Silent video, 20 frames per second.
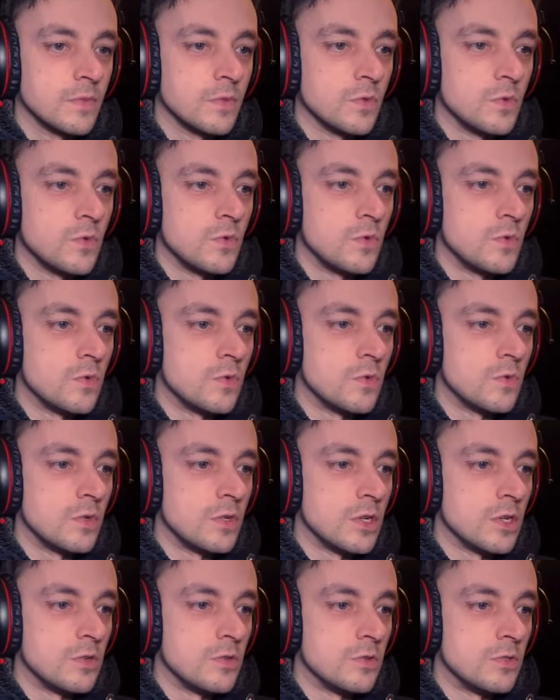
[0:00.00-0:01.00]

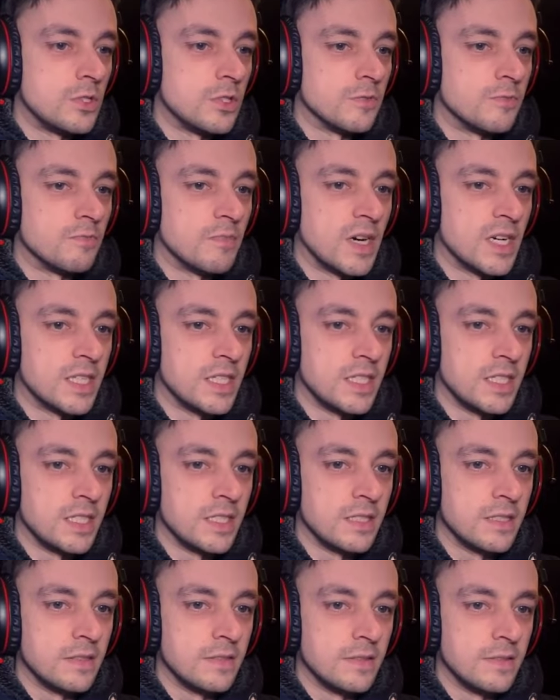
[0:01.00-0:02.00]
Ooh, loads of
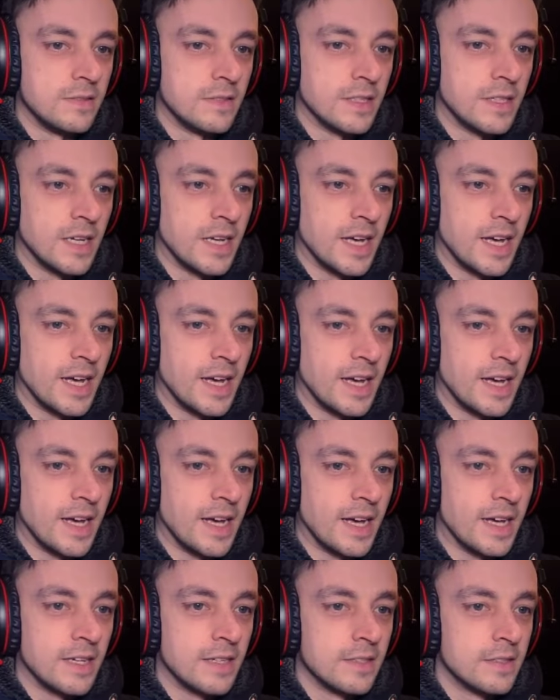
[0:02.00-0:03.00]
money.
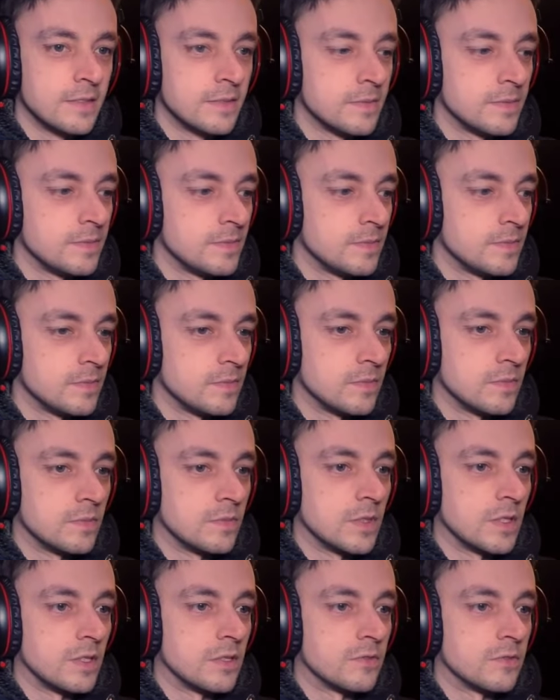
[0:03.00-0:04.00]
Yeah.
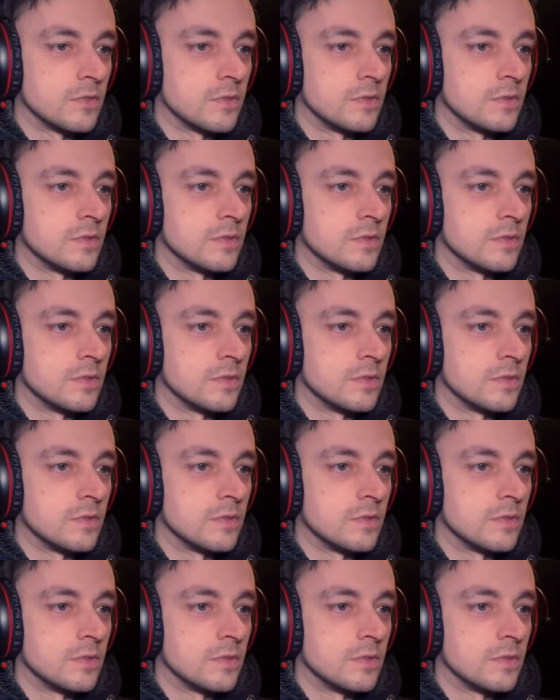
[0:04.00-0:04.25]
Wonderful.